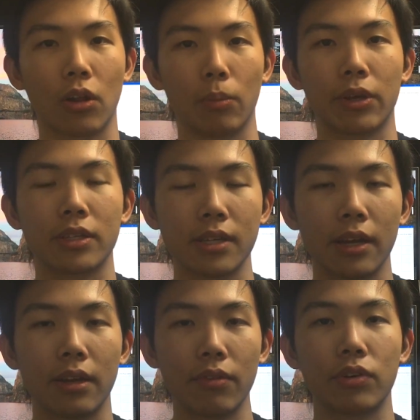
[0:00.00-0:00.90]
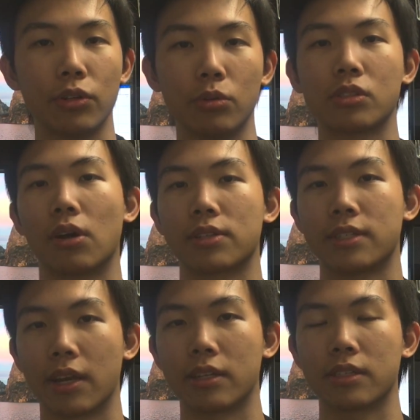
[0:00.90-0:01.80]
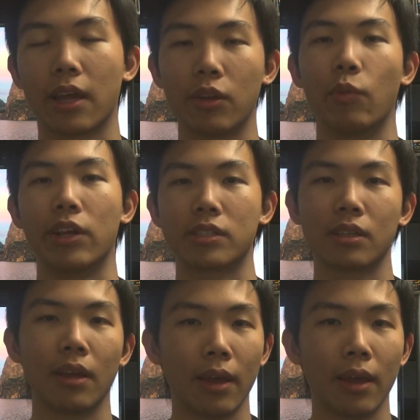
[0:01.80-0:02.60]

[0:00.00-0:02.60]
all because I never use stock settings anyways.